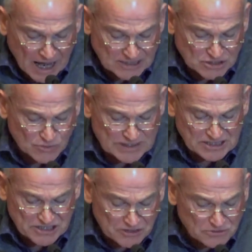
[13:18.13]
as to
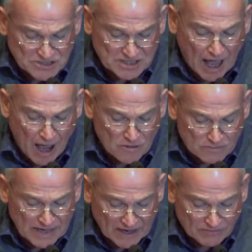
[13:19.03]
induce the
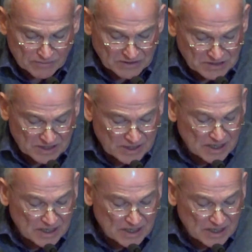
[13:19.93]
home government